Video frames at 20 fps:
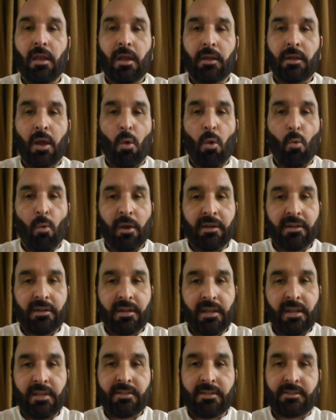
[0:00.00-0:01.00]
Now, what
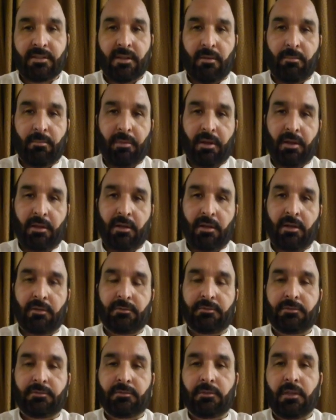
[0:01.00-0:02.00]
is a
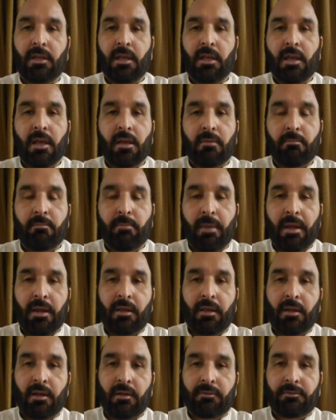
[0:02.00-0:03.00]
paragraph?
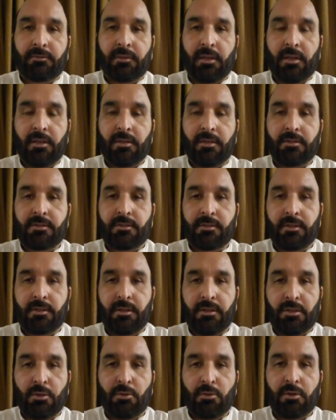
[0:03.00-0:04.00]
Paragraph is
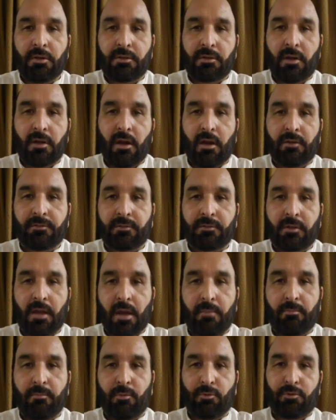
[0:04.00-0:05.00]
unit of
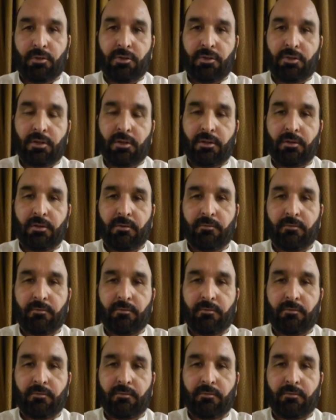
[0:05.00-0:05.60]
composition.